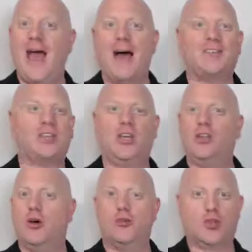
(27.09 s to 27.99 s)
asking
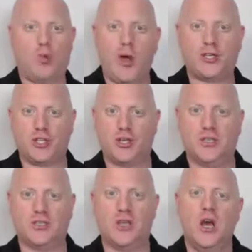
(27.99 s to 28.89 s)
those
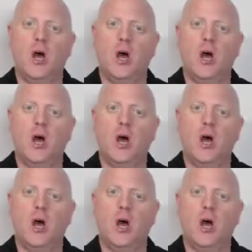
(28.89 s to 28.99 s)
questions.